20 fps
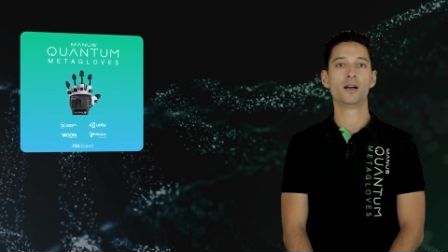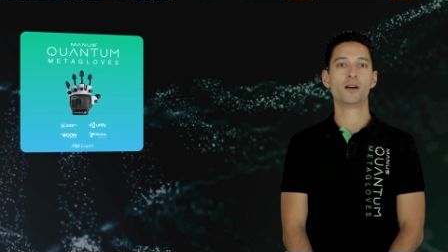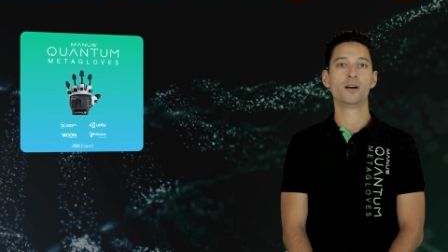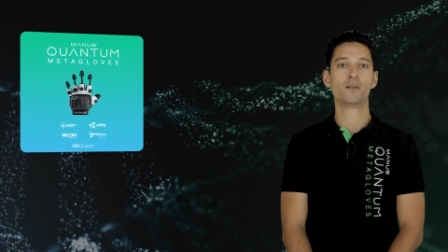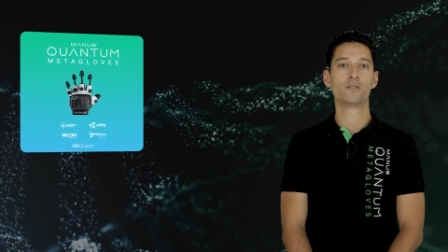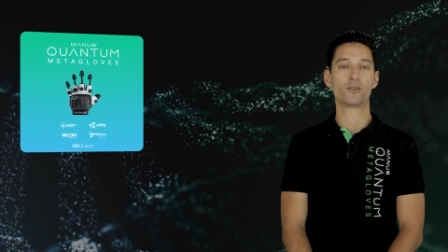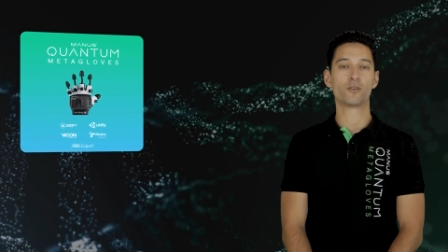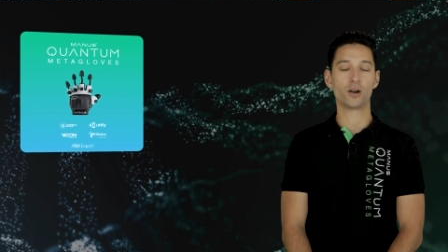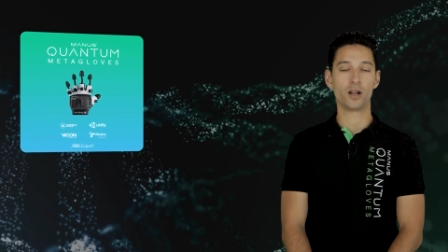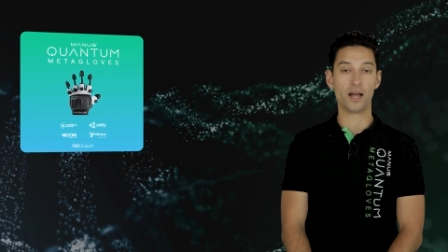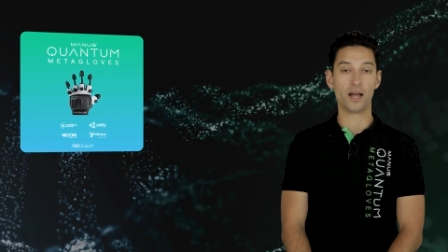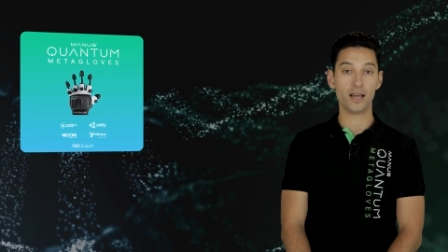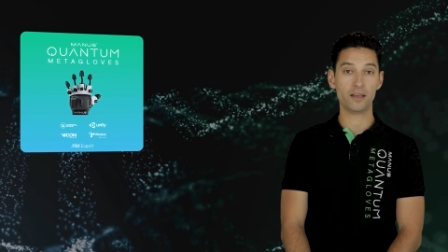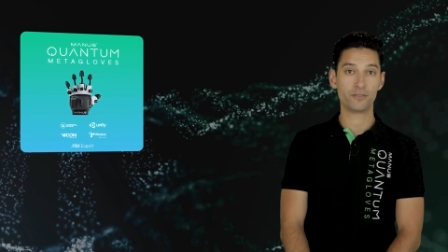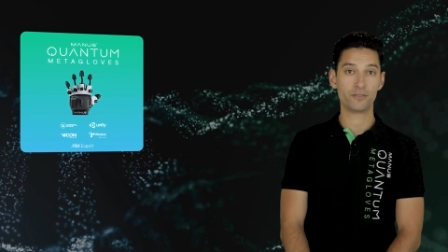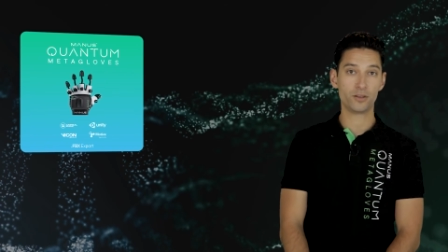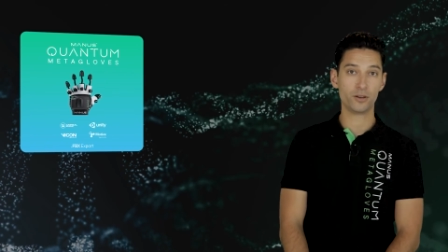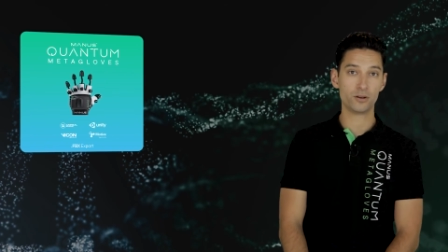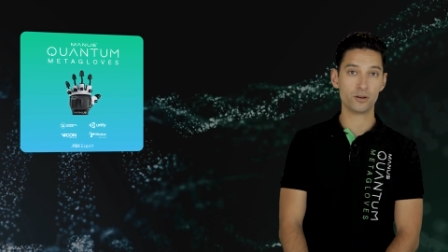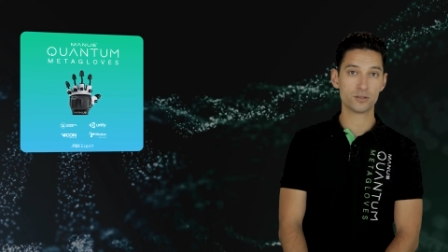For
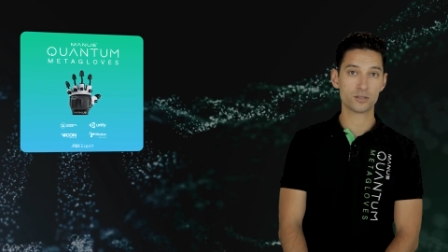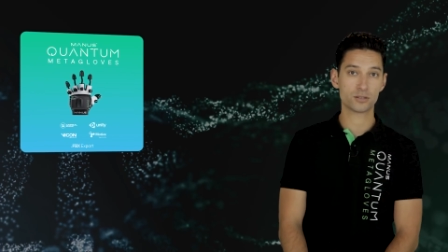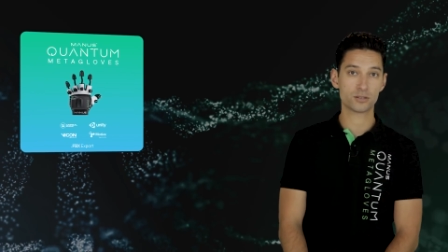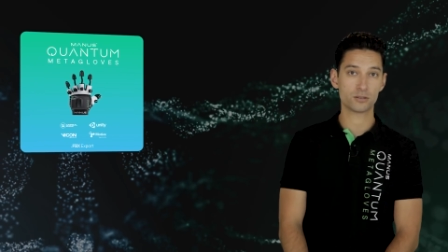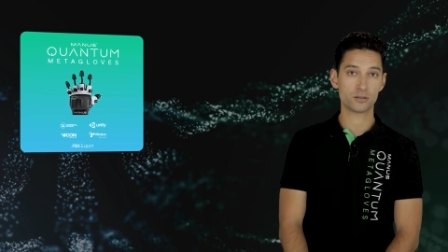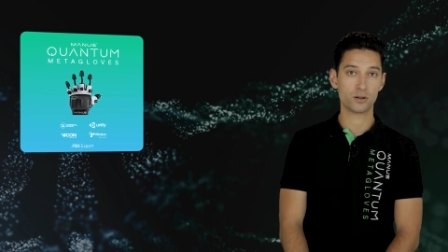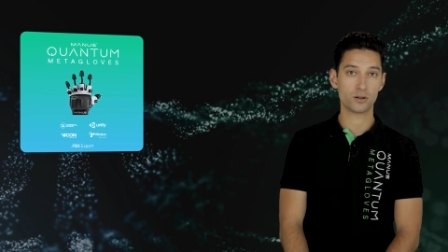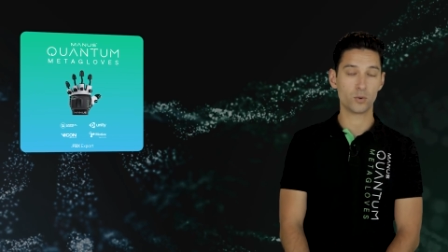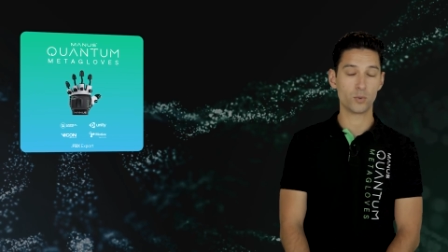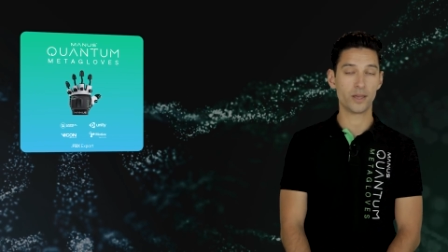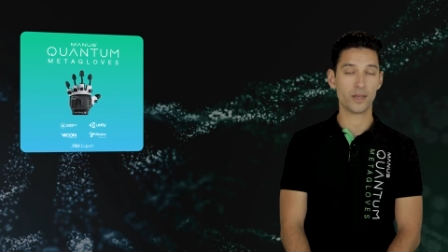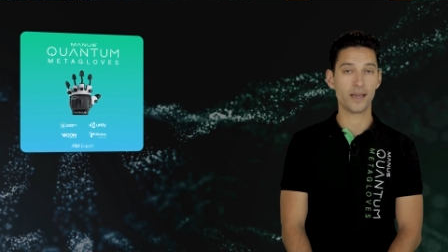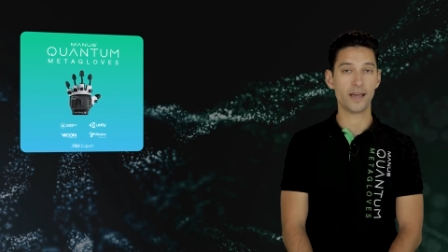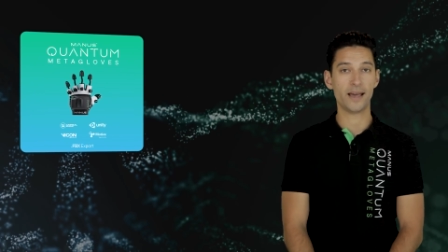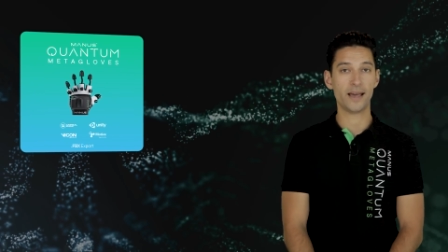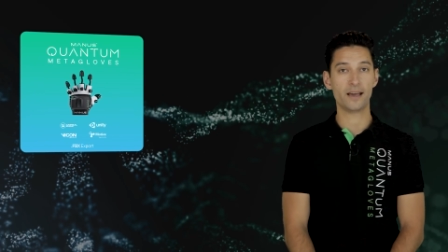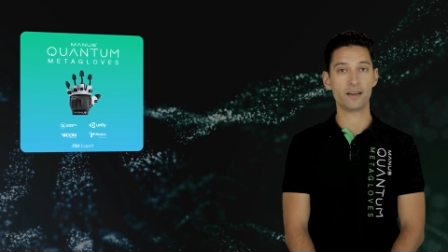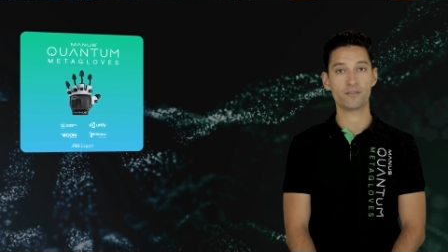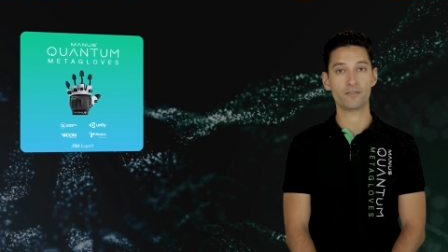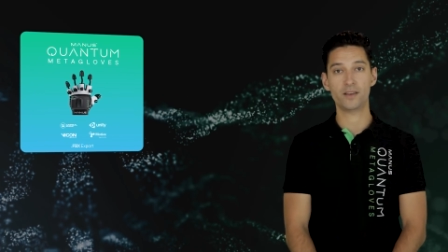live use, we
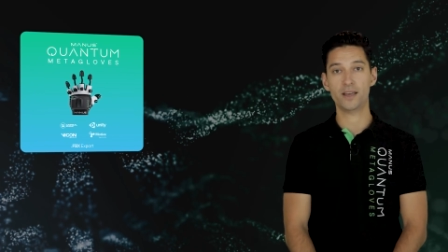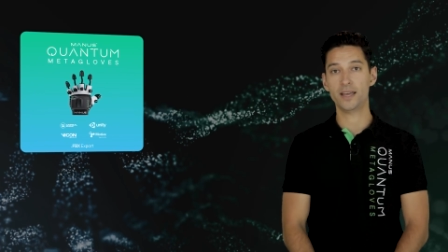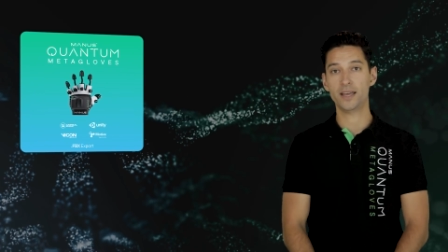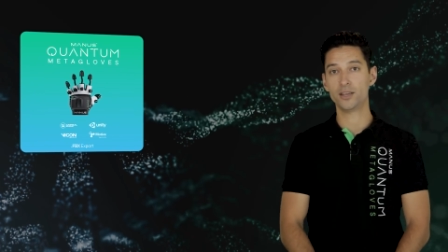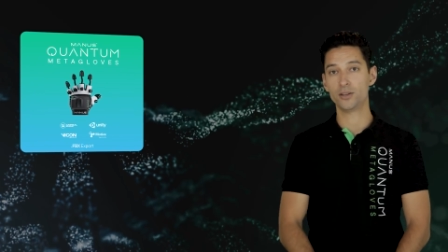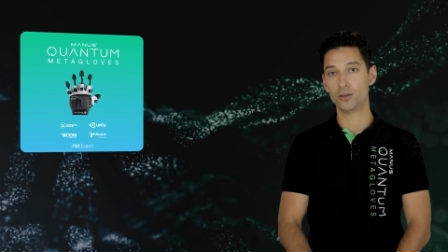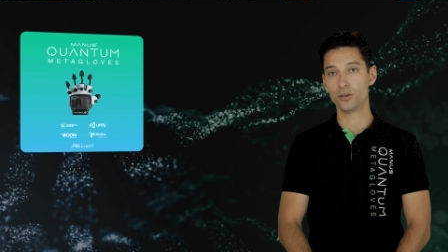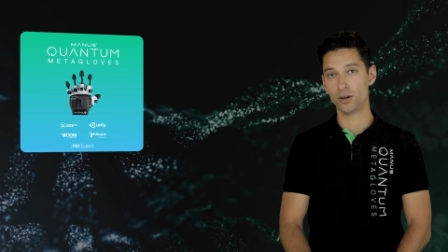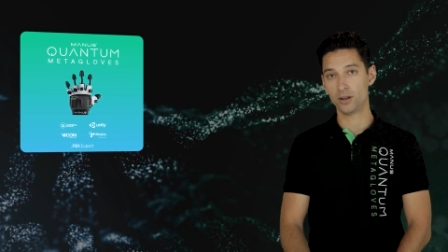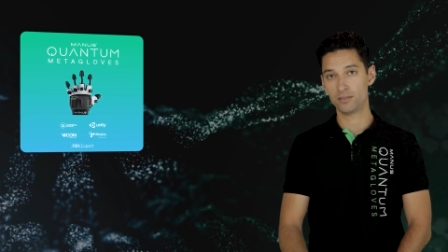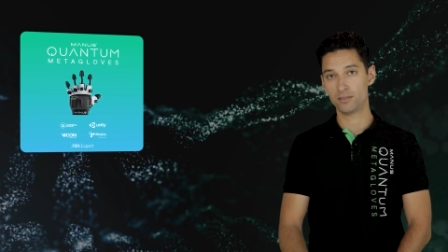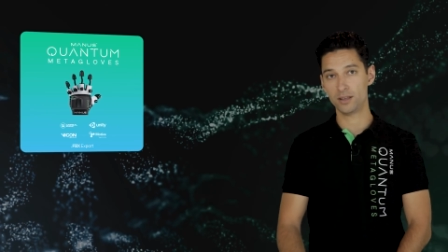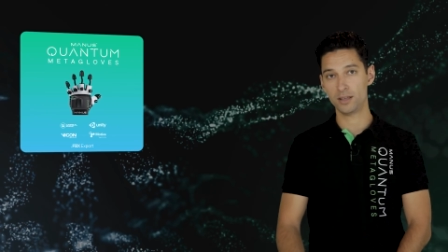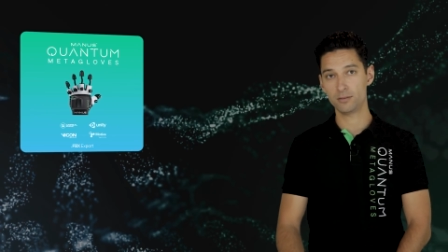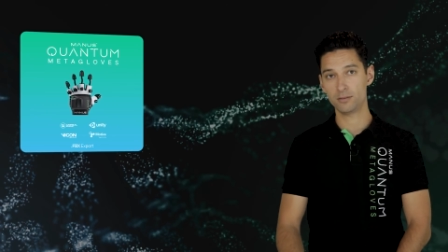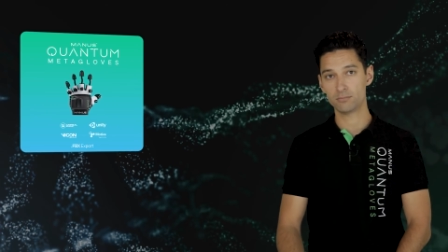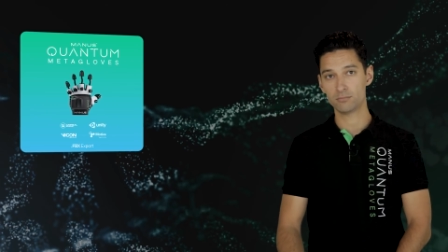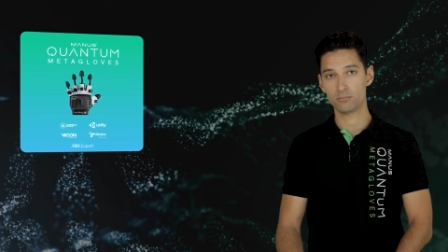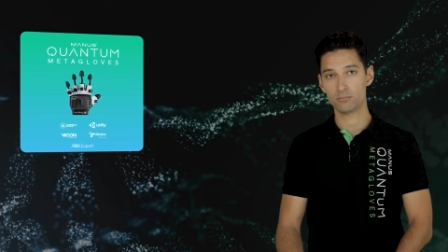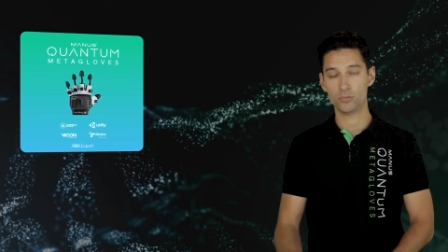have a
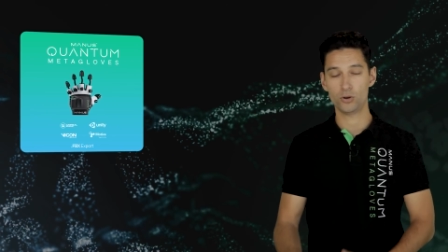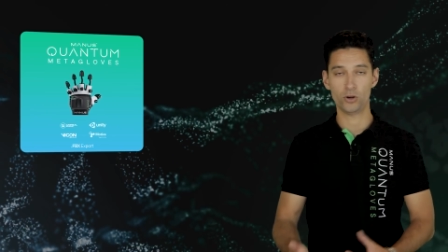Unity,